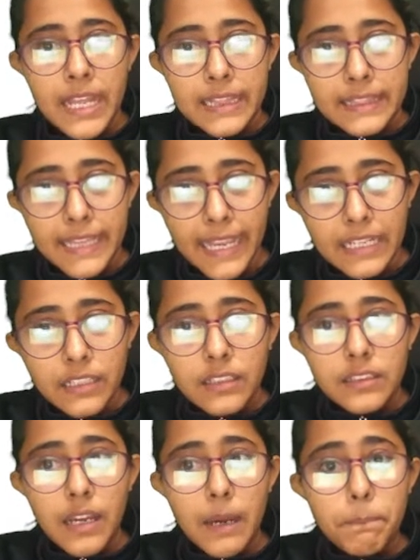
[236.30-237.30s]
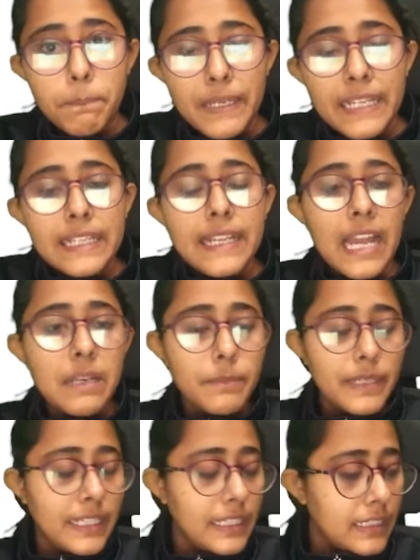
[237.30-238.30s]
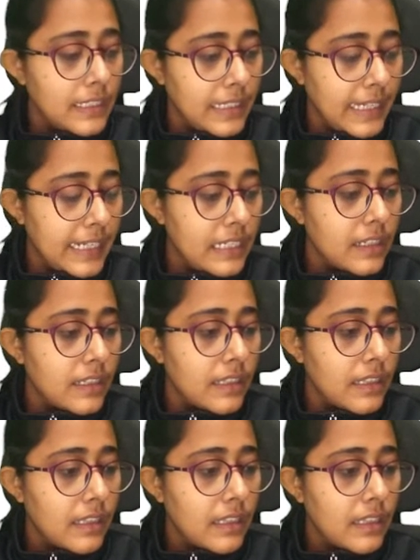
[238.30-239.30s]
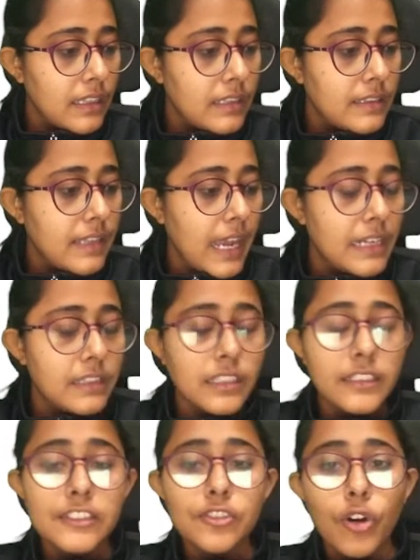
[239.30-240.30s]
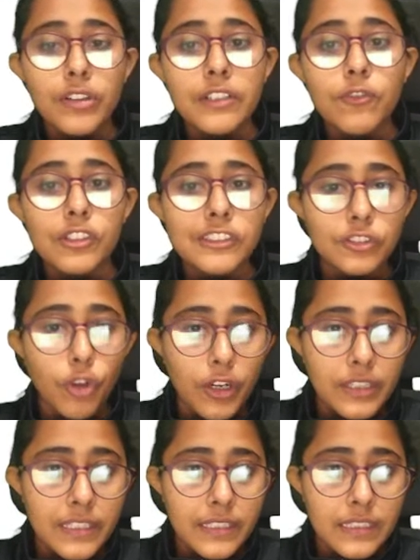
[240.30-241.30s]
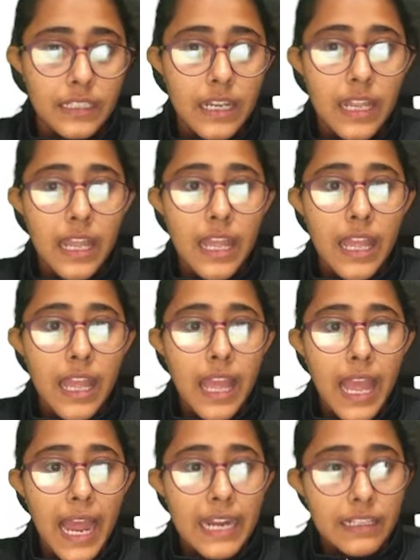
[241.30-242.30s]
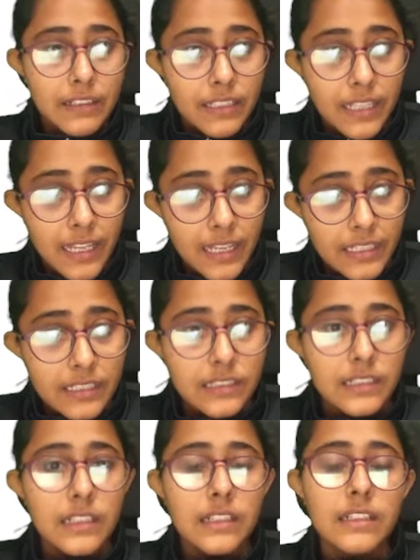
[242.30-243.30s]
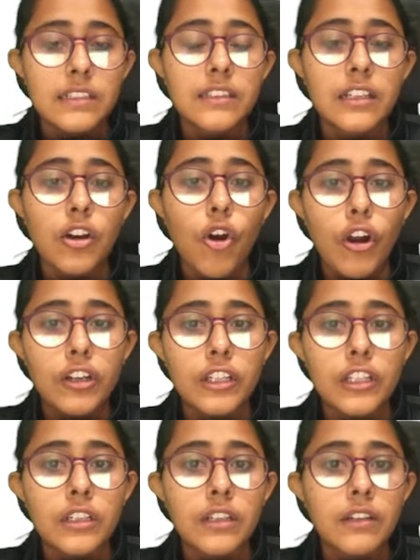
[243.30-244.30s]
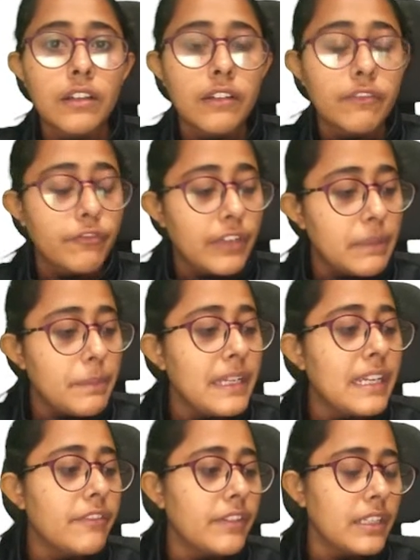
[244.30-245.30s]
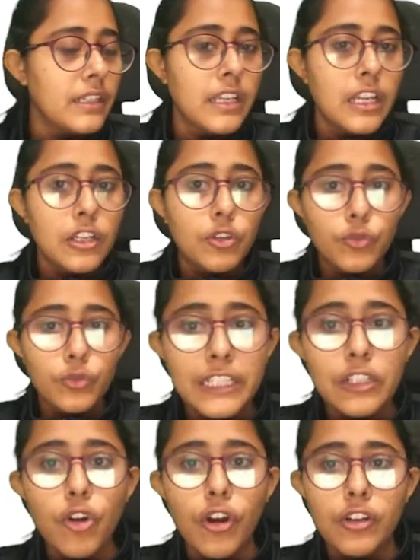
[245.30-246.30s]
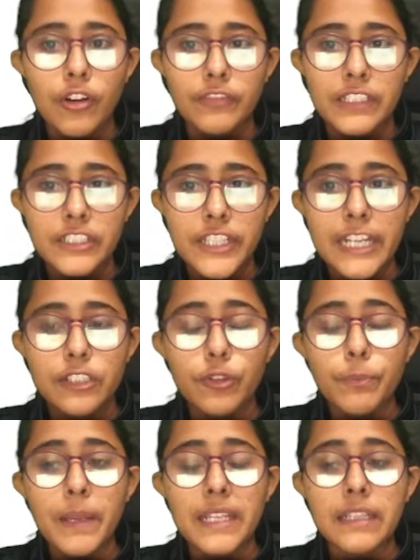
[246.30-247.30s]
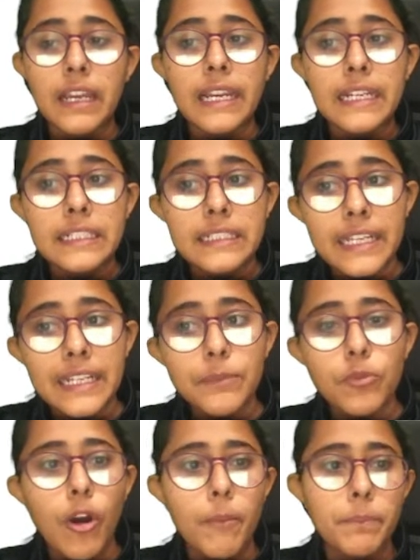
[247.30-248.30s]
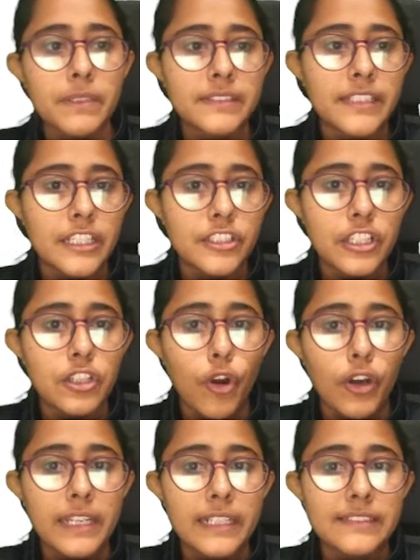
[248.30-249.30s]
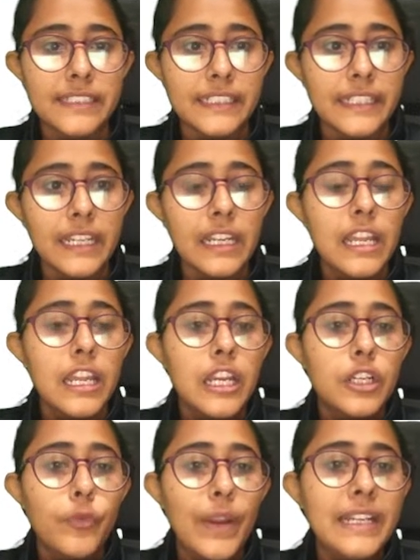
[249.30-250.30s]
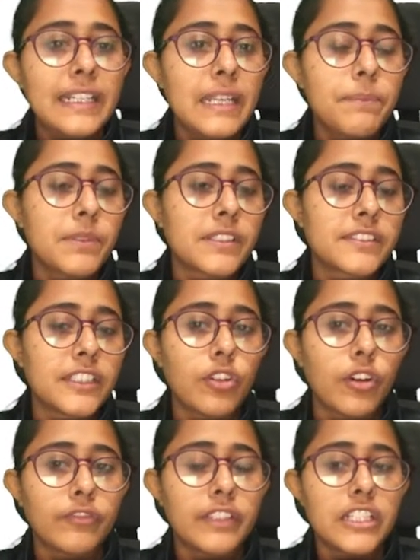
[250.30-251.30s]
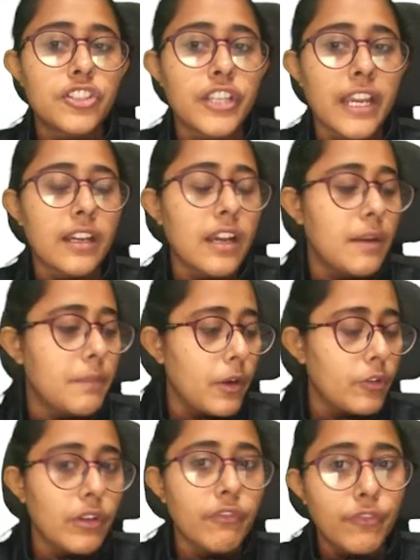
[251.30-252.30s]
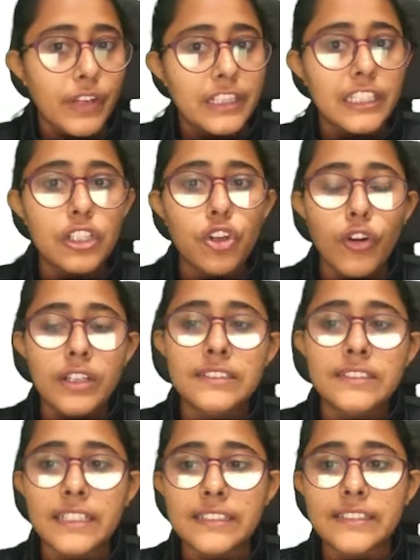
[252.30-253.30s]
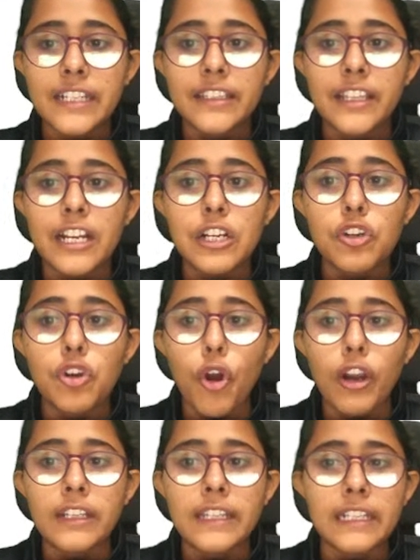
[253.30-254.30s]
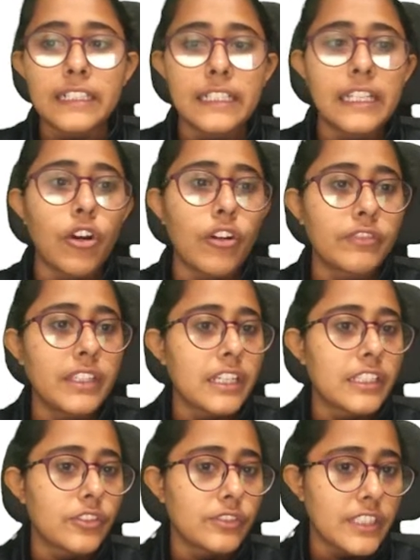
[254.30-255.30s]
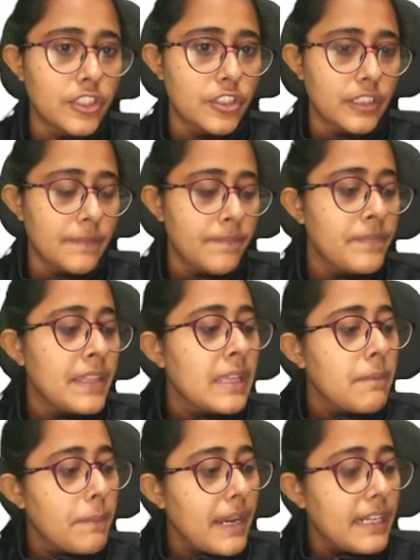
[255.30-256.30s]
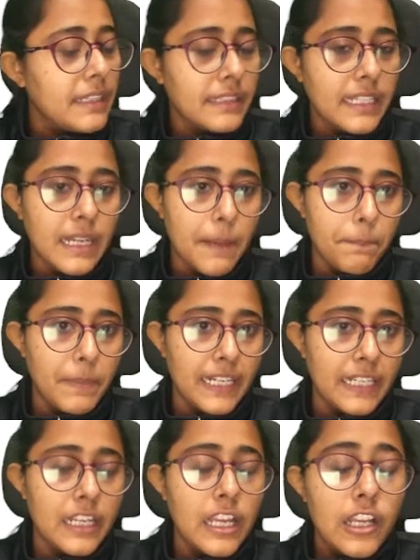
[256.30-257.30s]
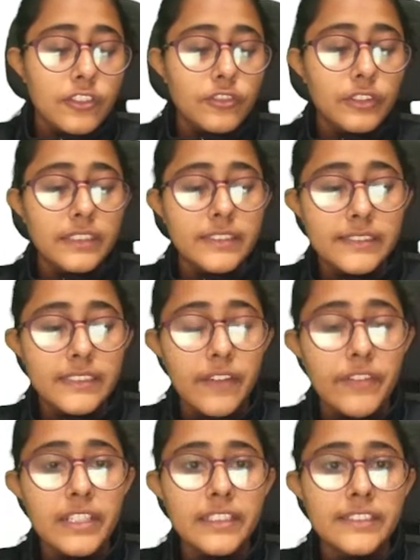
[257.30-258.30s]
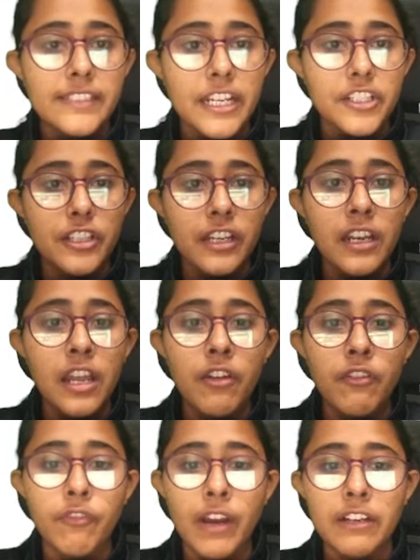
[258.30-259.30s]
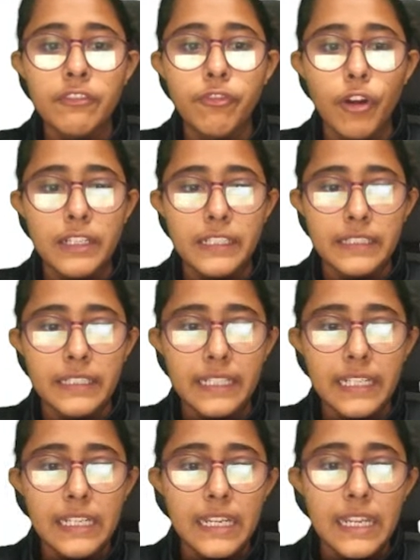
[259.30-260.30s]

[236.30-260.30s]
then the appeal can be laid that the dishonor was not there, and here the order will be given to drawer of the check to pay the interim compensation not exceeding 20% of the check amount, where the drawer says that they are not guilty of the accusation made in the complaint. So this is given in the section 143A.